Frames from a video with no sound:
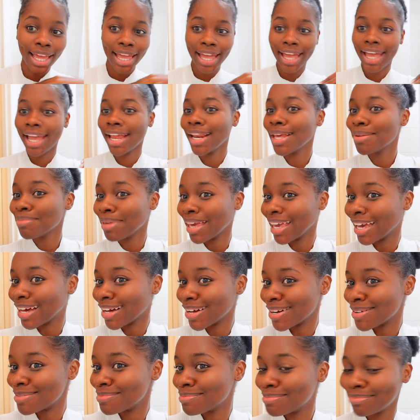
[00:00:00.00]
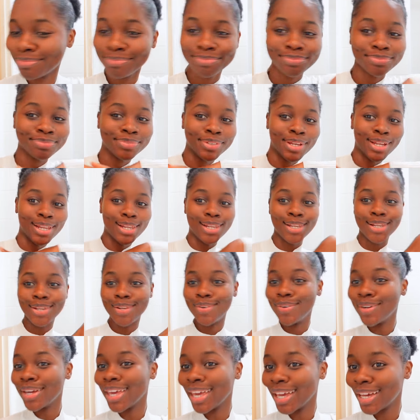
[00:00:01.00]
any makeup.
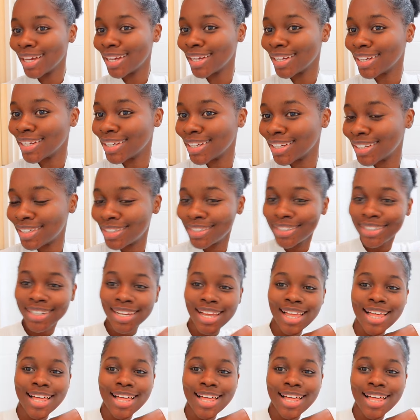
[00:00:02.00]
Looking good.